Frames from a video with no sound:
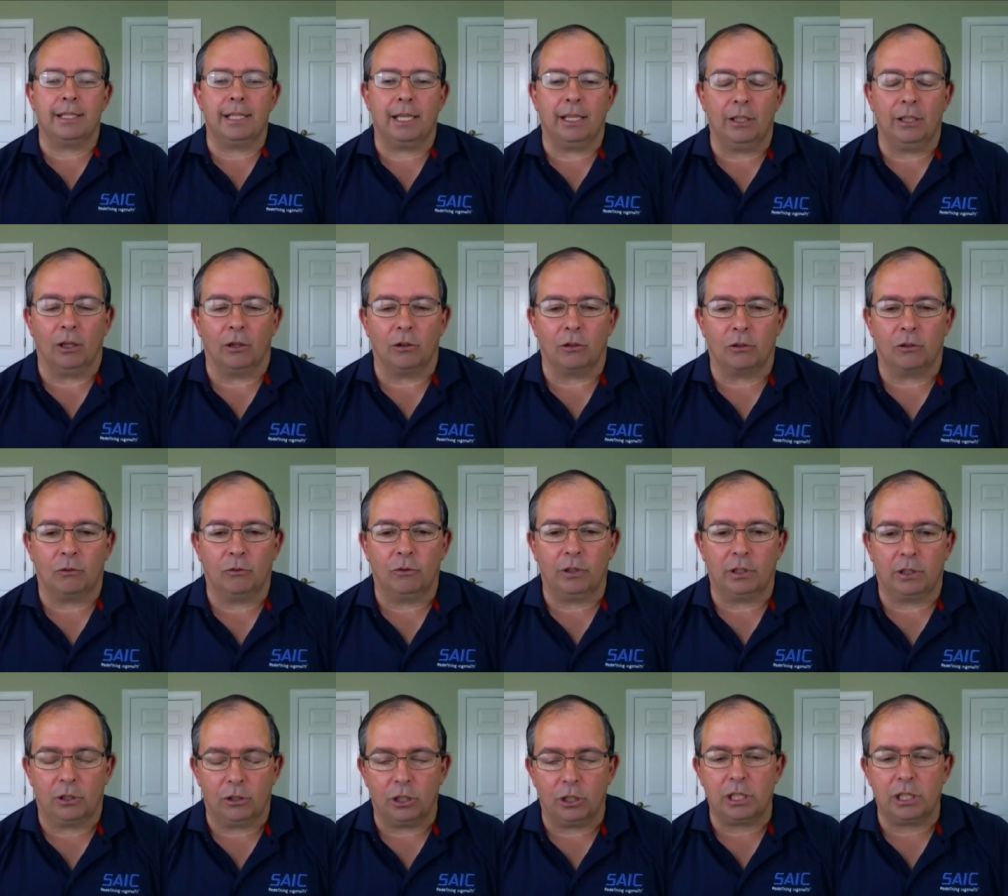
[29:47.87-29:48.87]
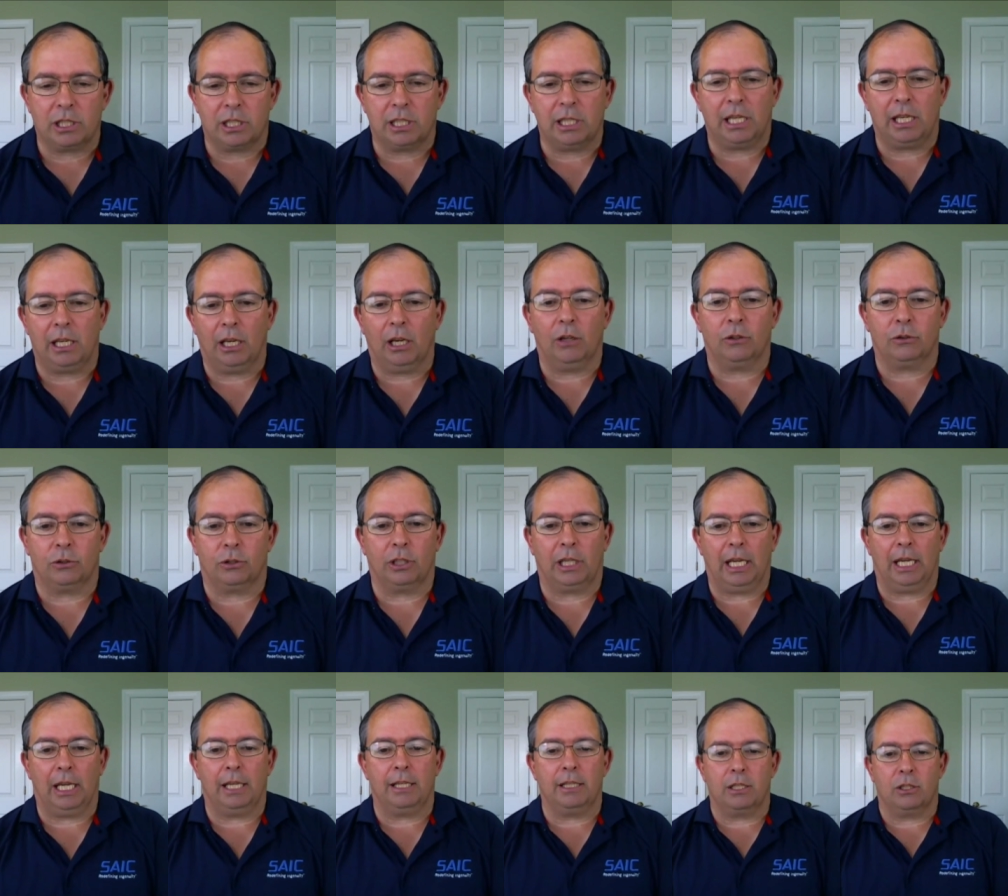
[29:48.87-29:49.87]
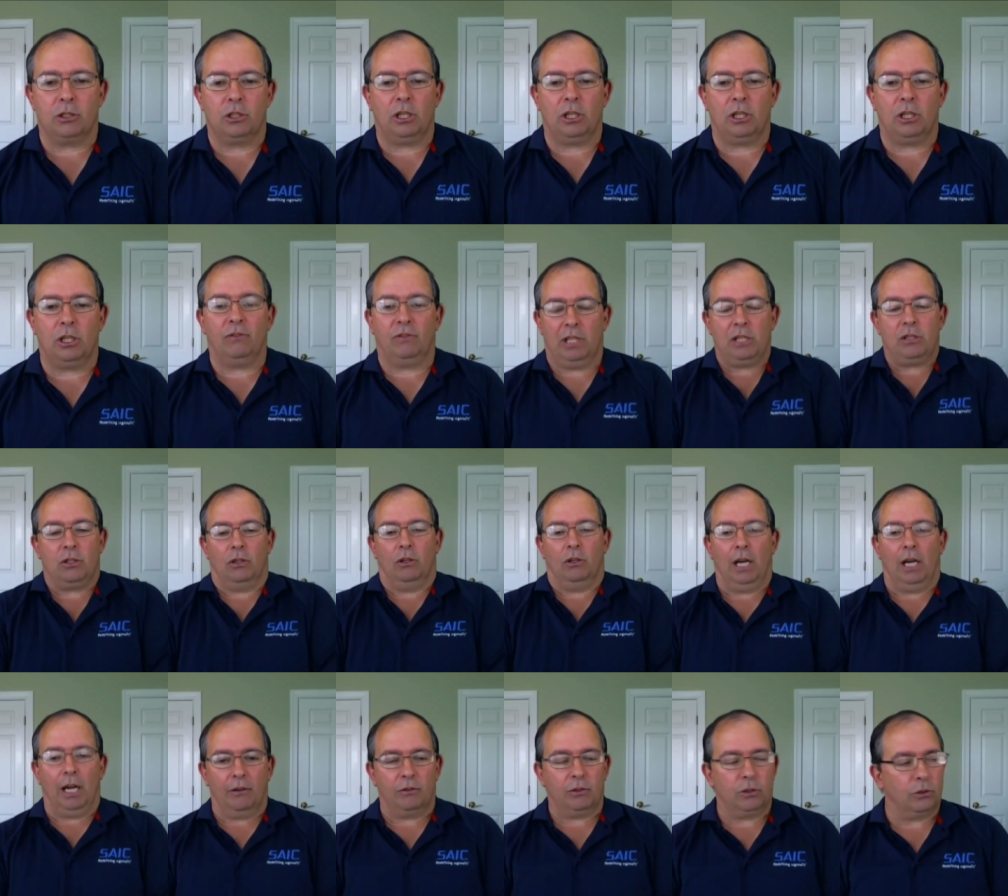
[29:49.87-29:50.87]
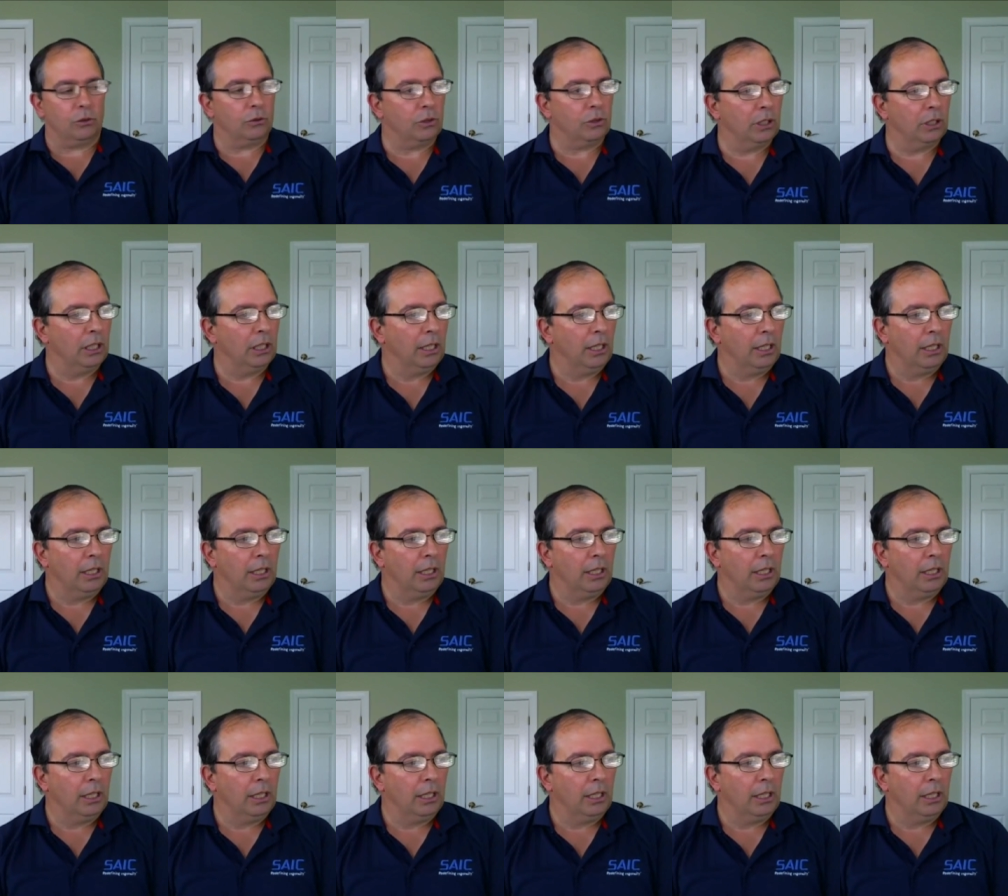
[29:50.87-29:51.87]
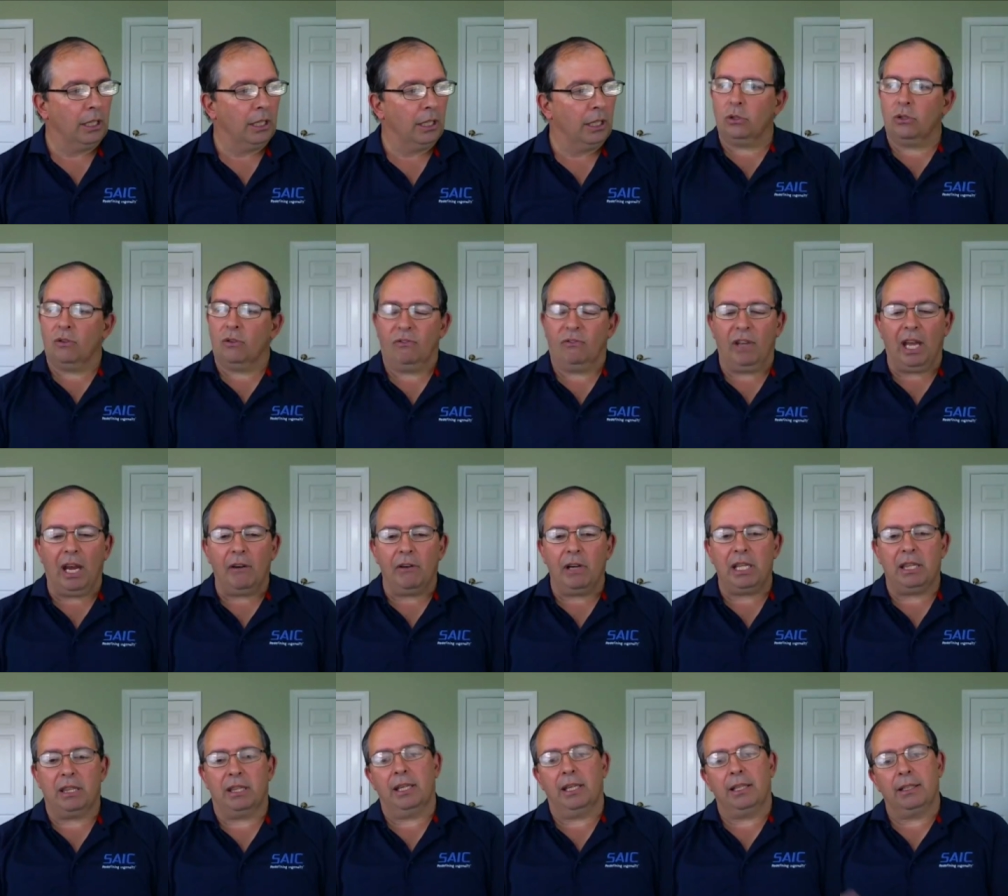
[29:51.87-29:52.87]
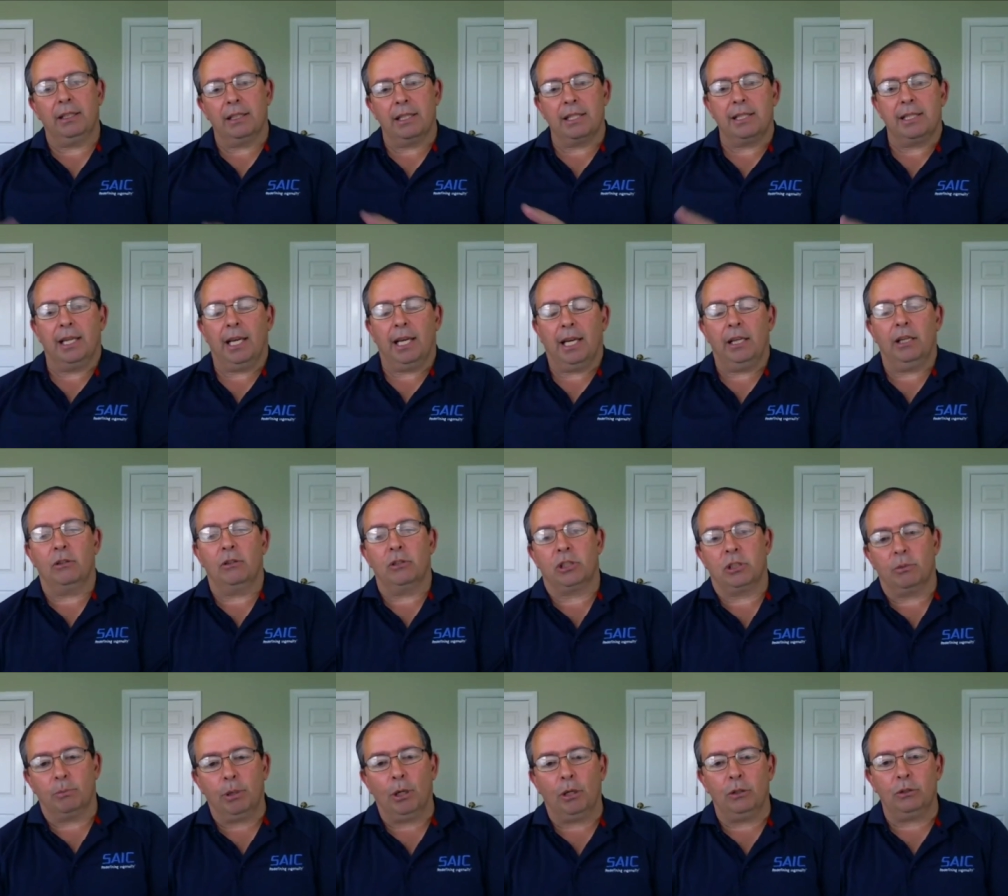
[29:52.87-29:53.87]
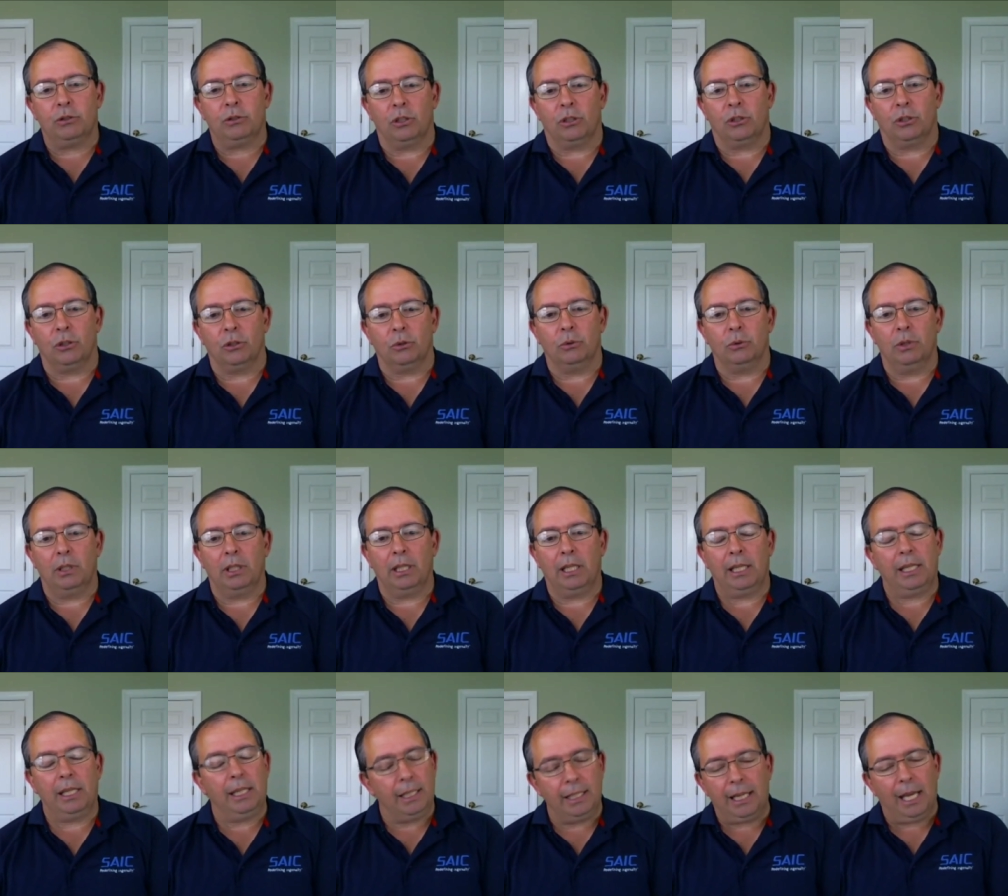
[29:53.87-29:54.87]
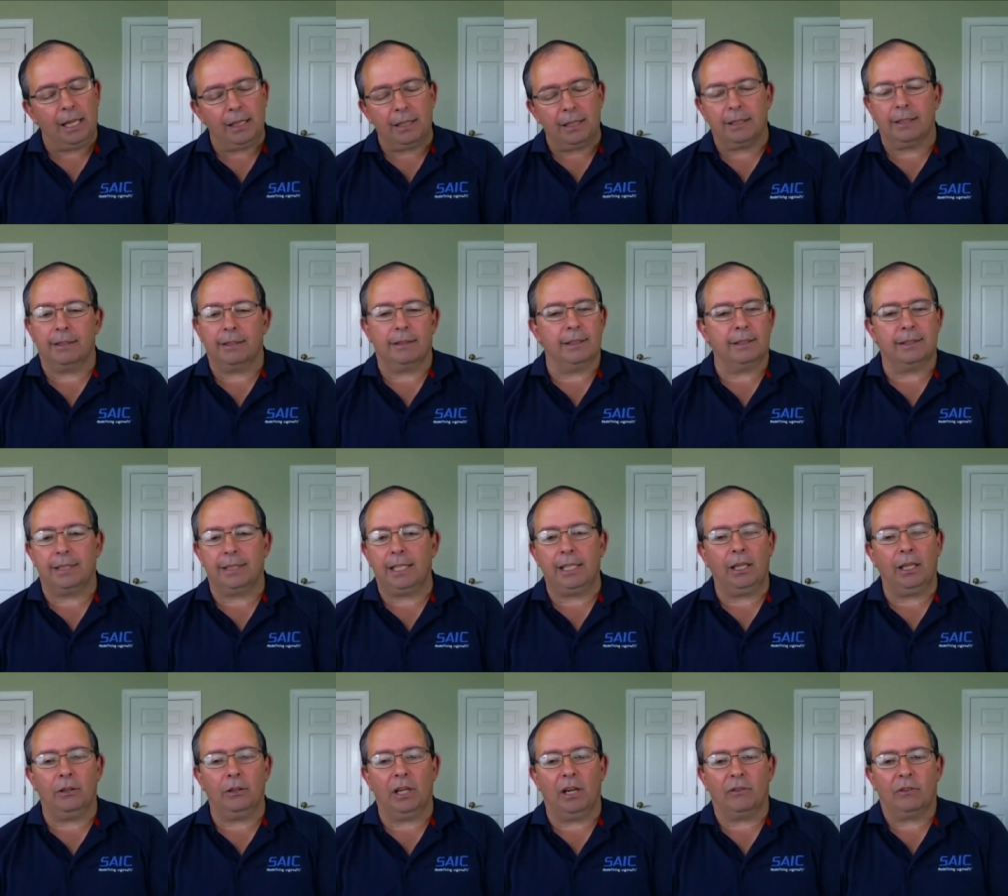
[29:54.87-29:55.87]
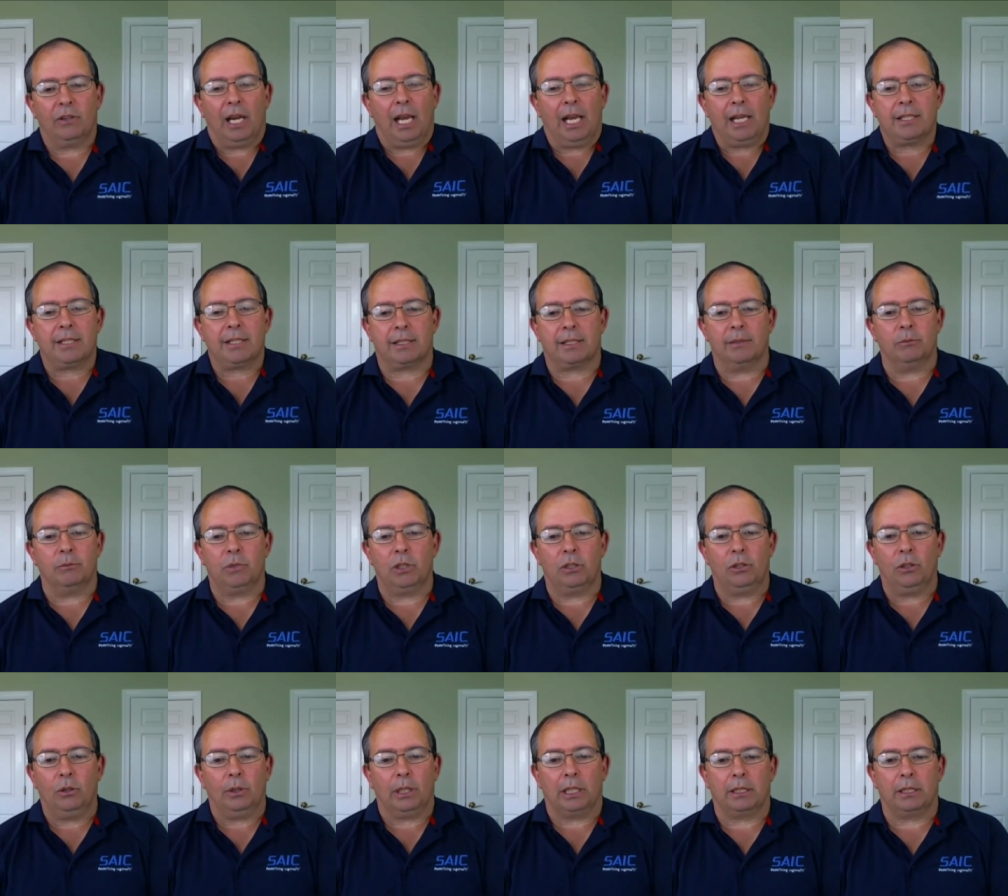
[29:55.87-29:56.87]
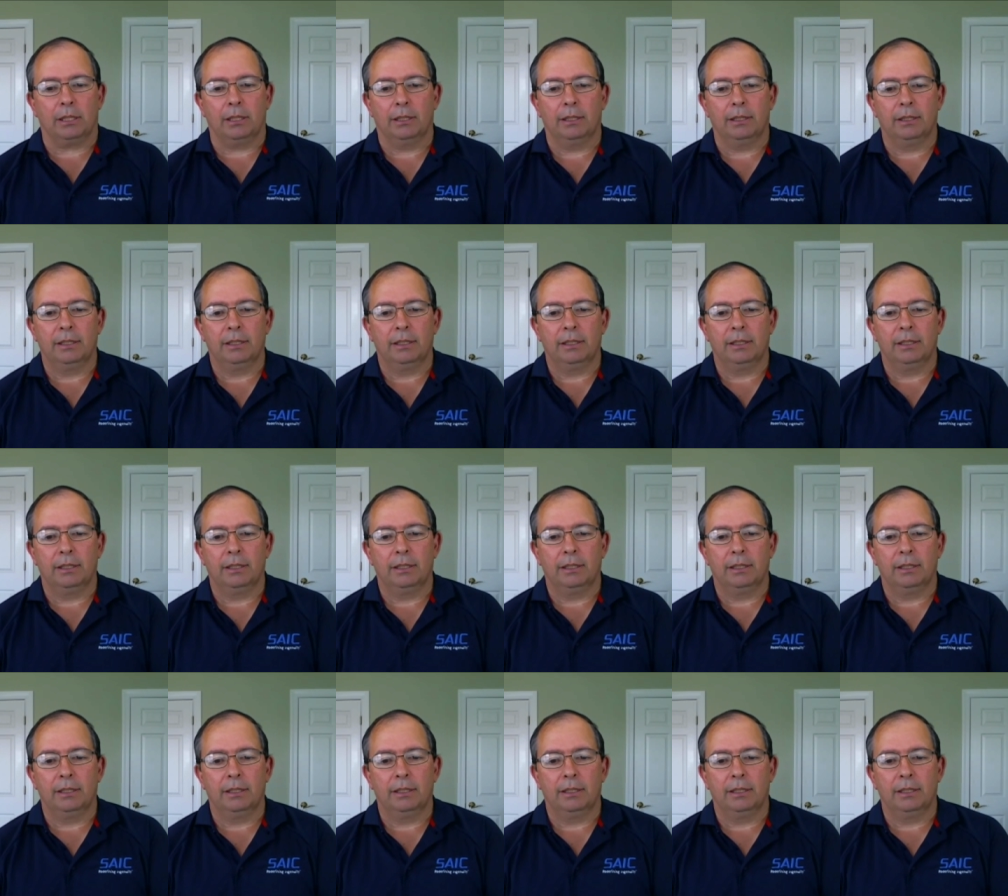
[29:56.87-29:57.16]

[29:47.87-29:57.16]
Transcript: You know, good CEOs are getting chief digital officers. Yeah, yeah. To do the very thing the CIO is supposed to do, and yet the CEO never asked them to do it.